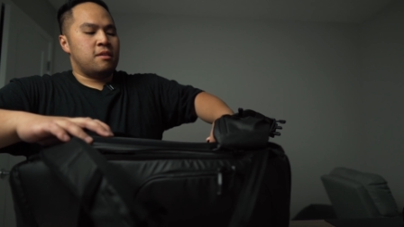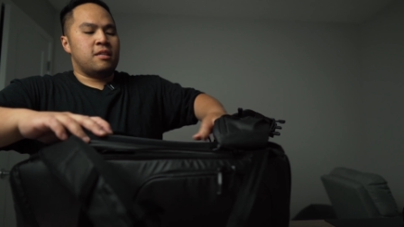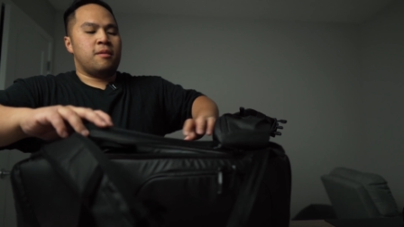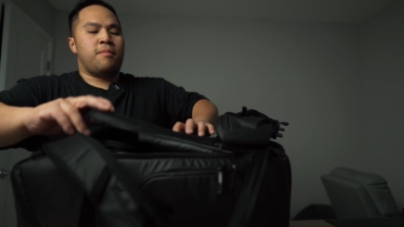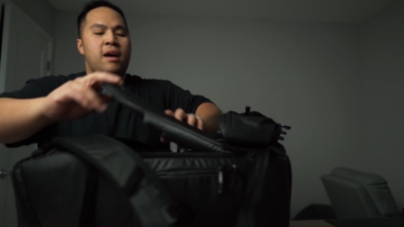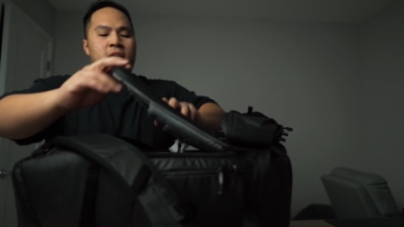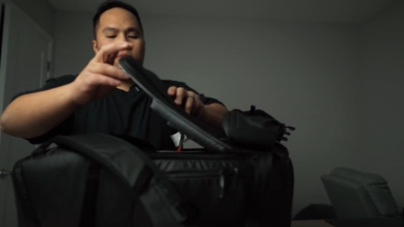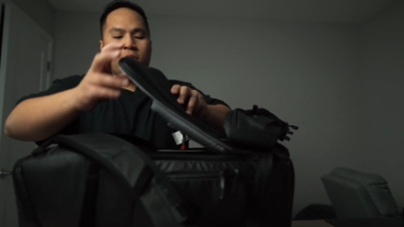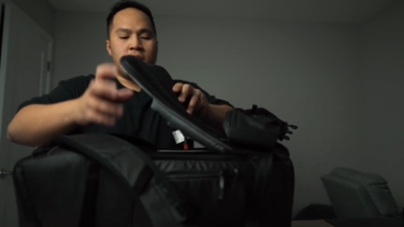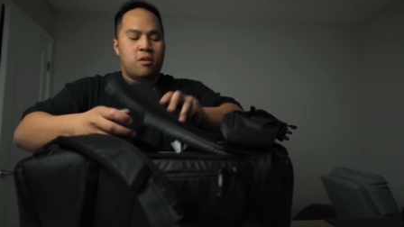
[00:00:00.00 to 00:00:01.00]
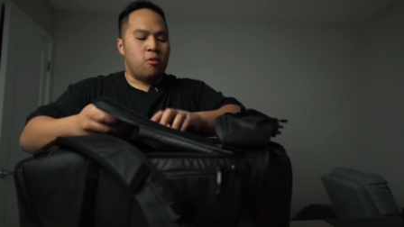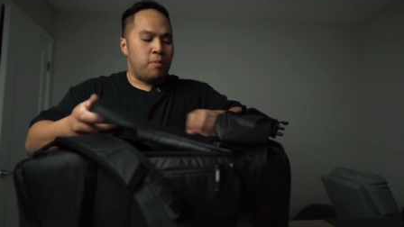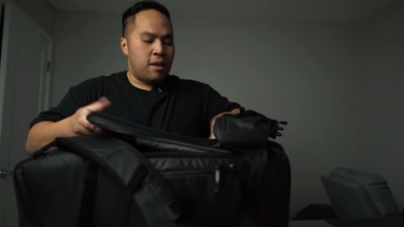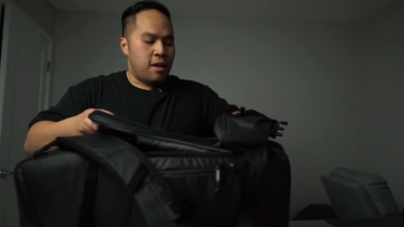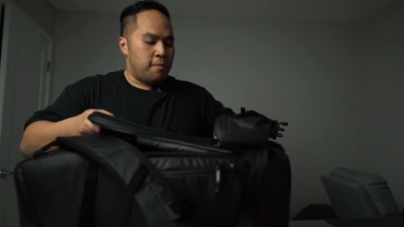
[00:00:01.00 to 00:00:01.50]
At the back is where you can
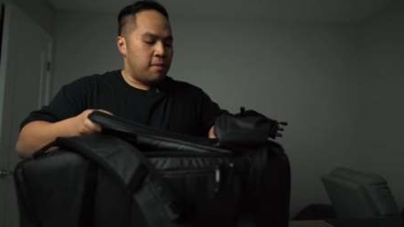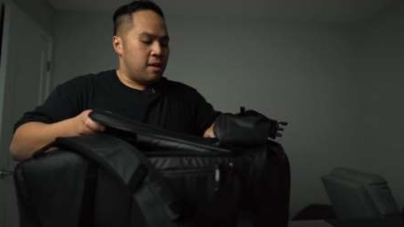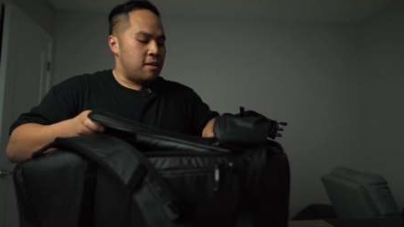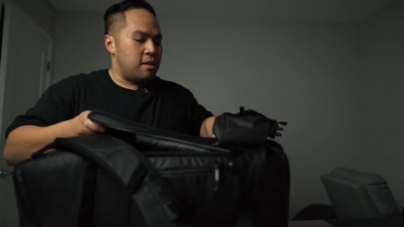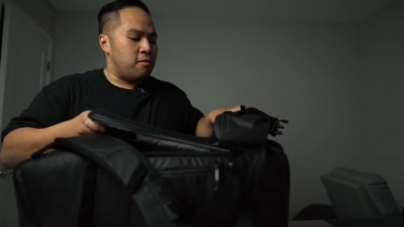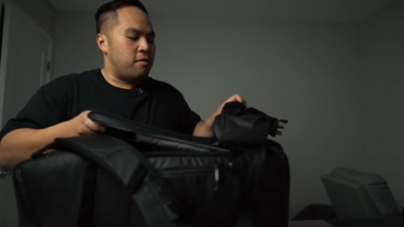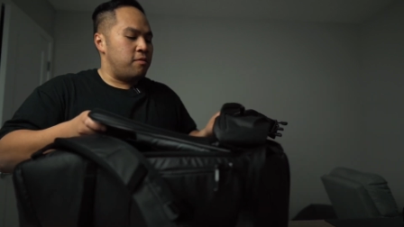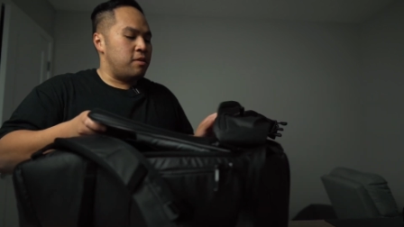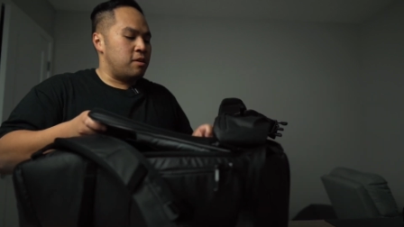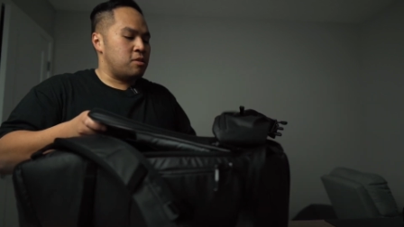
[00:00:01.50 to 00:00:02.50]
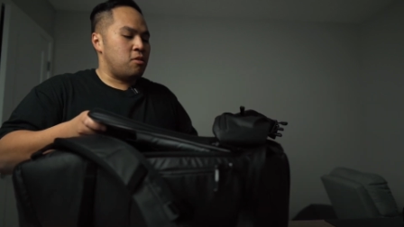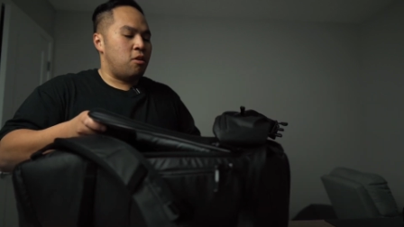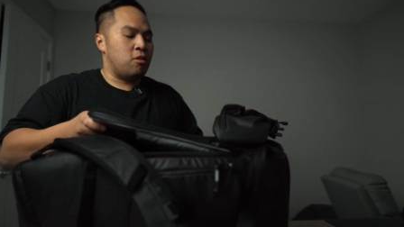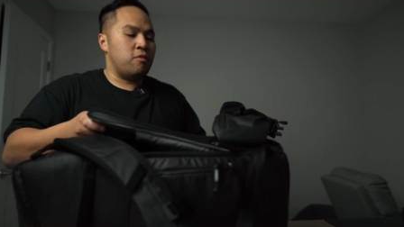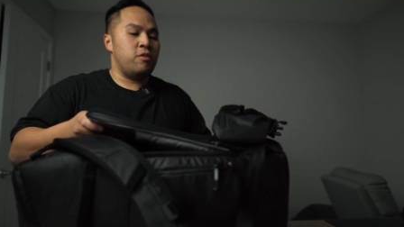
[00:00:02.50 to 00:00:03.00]
open up and it reveals
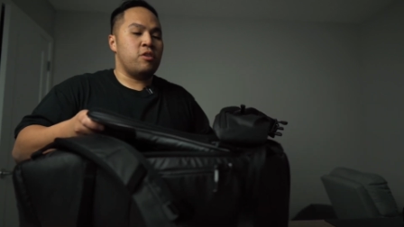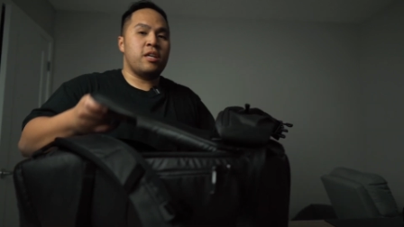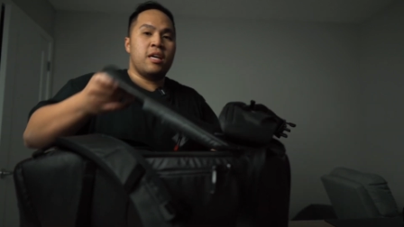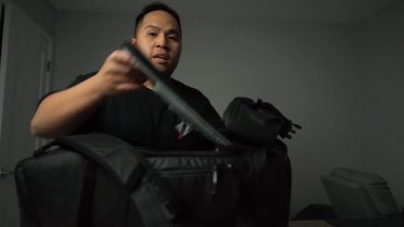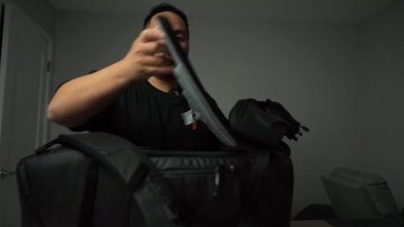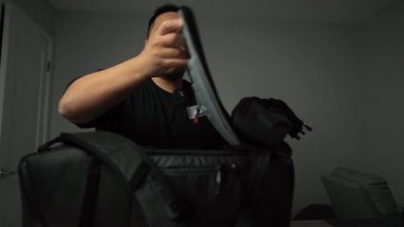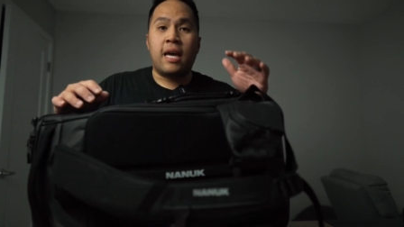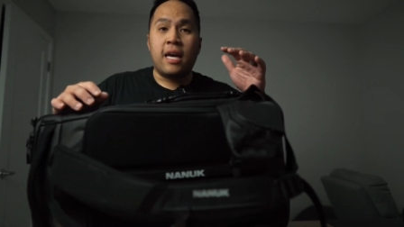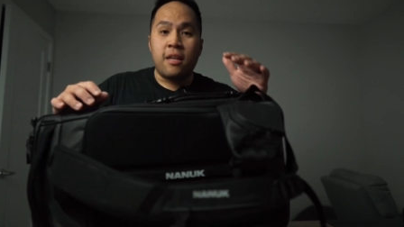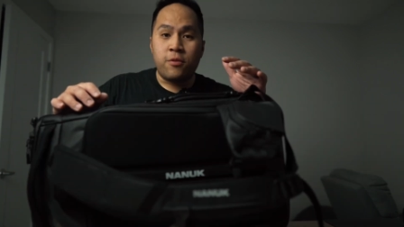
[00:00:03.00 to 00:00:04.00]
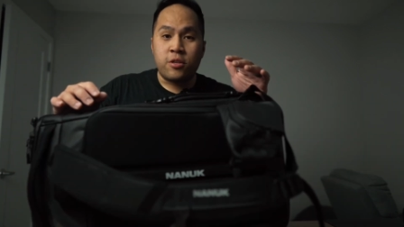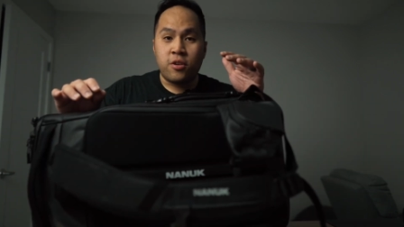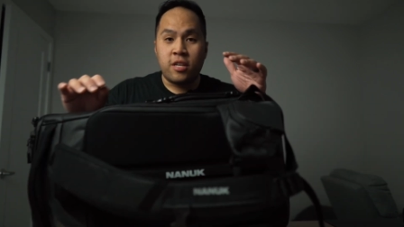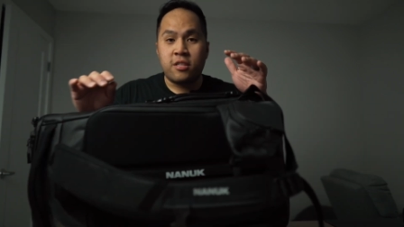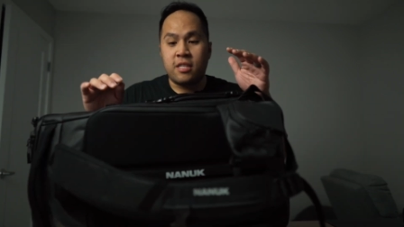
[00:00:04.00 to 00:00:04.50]
all of your gear. And if we
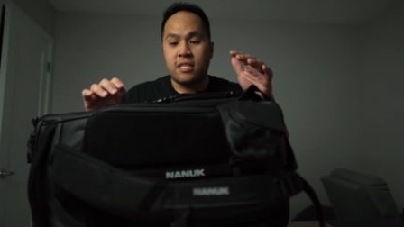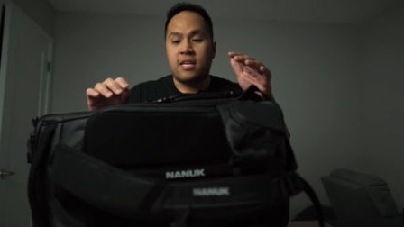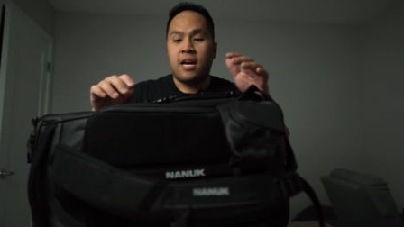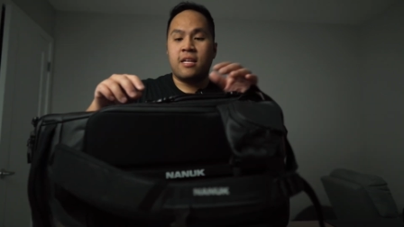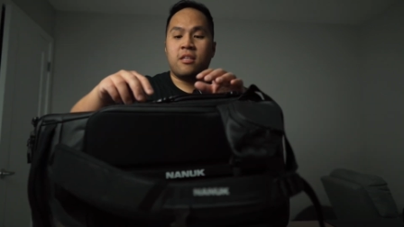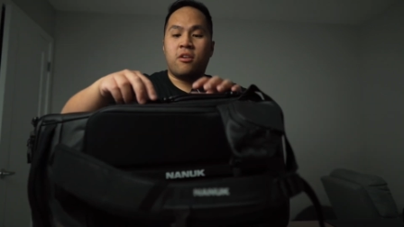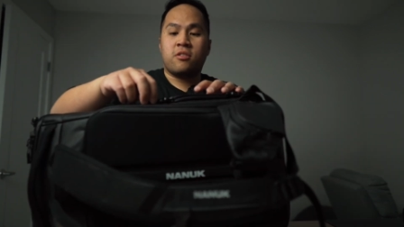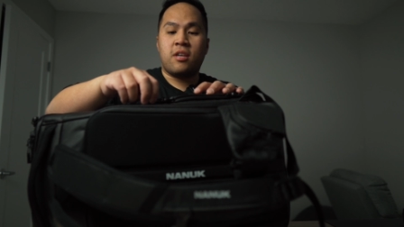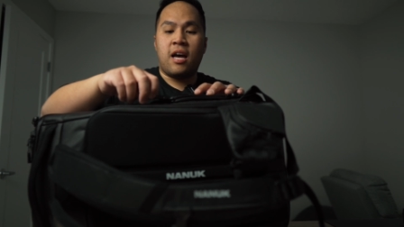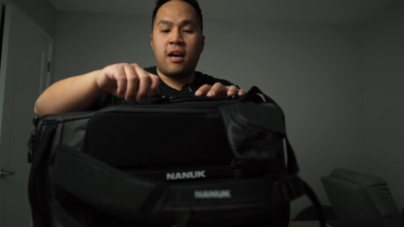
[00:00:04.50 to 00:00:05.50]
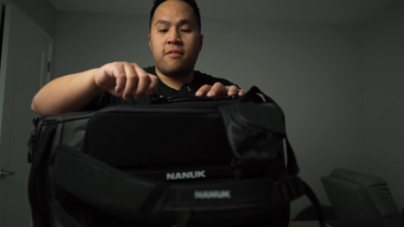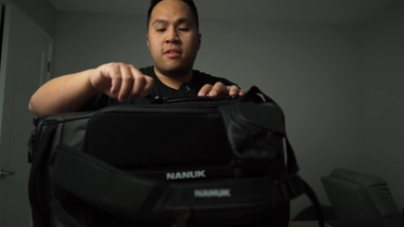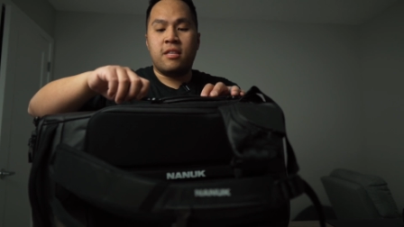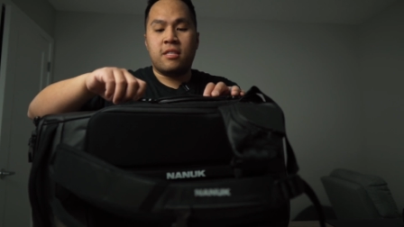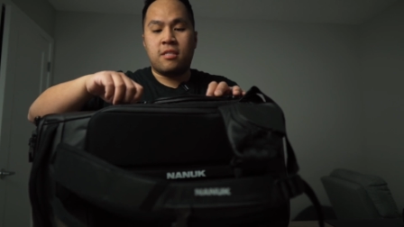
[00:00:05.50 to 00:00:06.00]
turn it to the side, you also
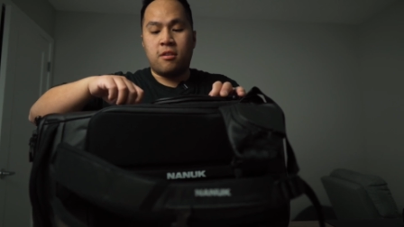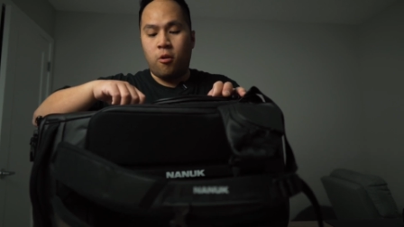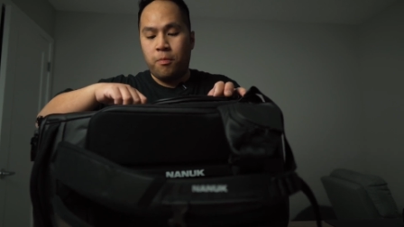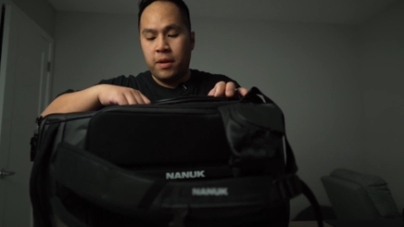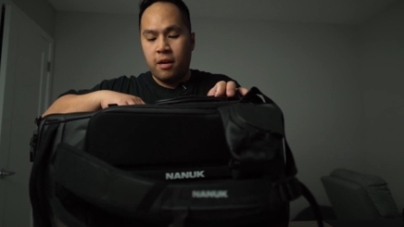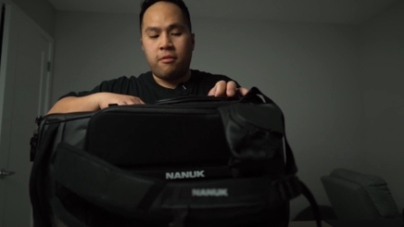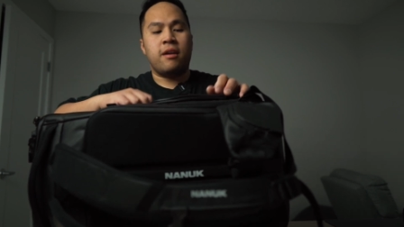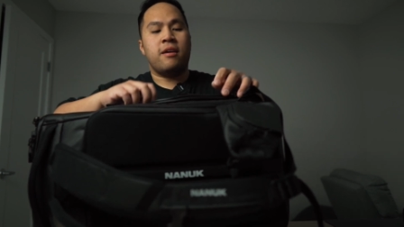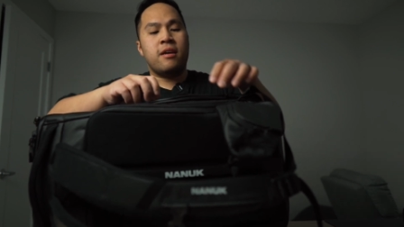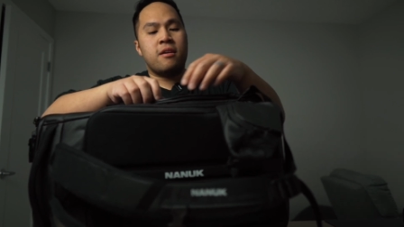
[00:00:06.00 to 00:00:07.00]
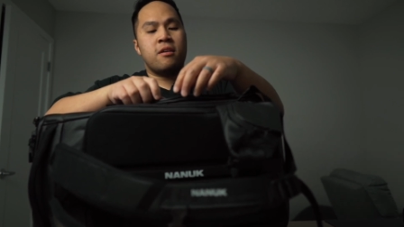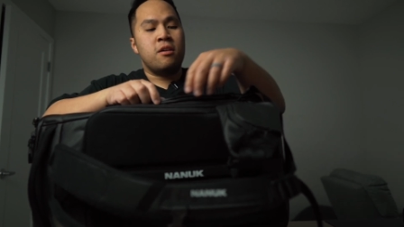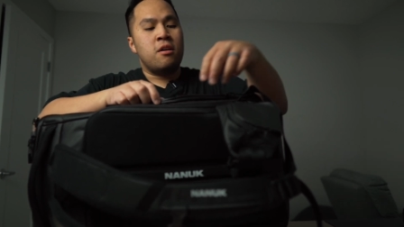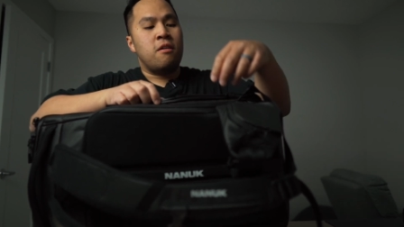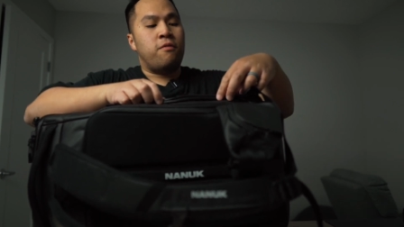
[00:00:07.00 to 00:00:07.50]
have this opening right here
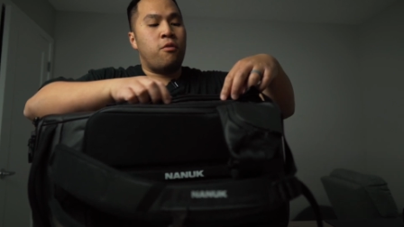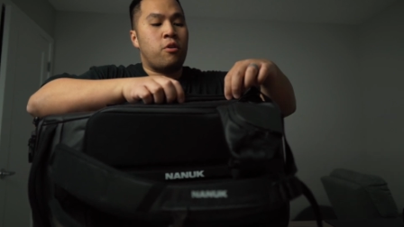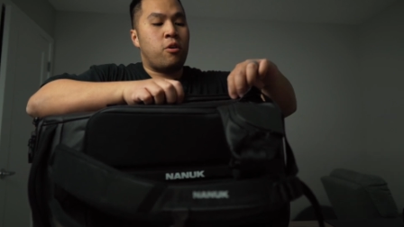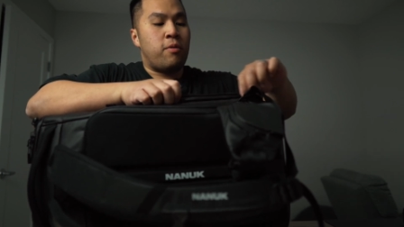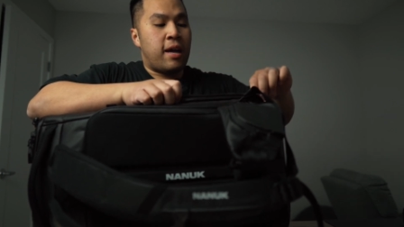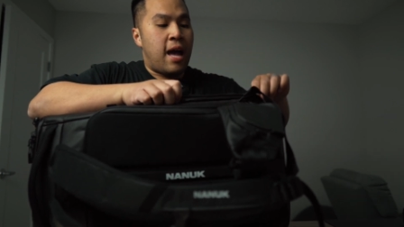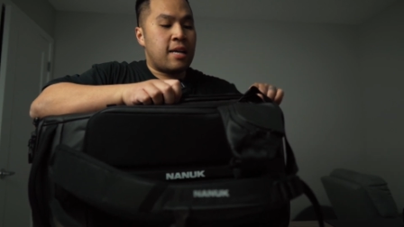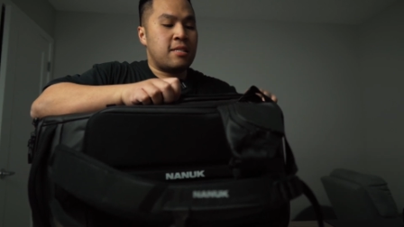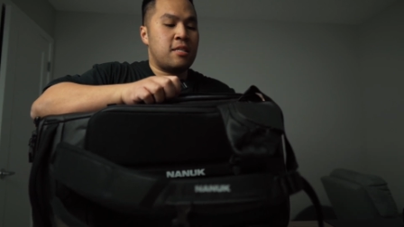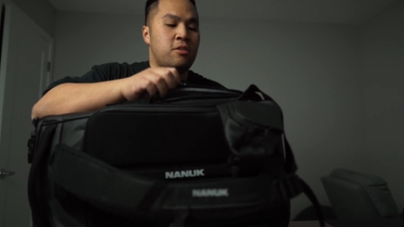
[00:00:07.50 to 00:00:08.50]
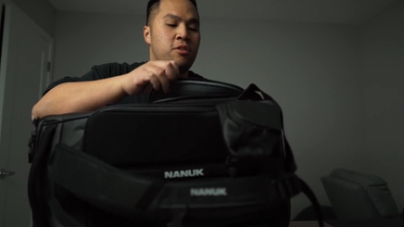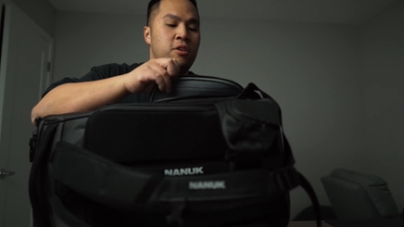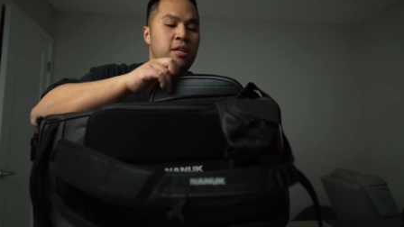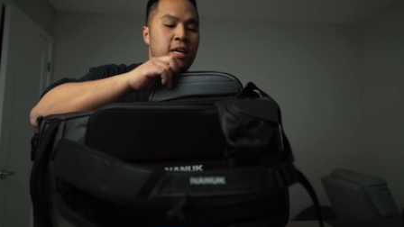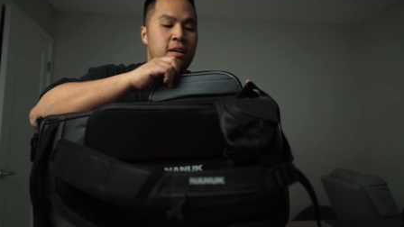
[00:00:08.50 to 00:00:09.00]
for quick access to
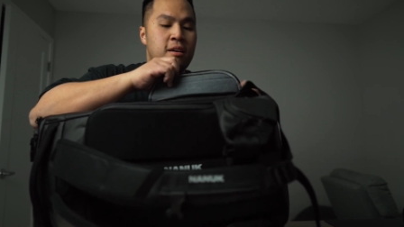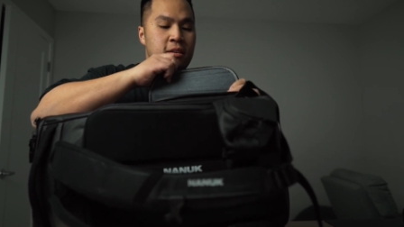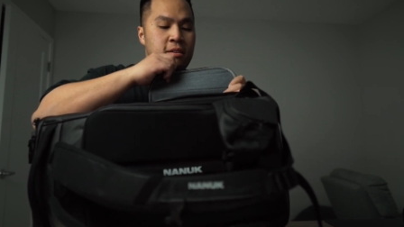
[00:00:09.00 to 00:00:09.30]
your gear,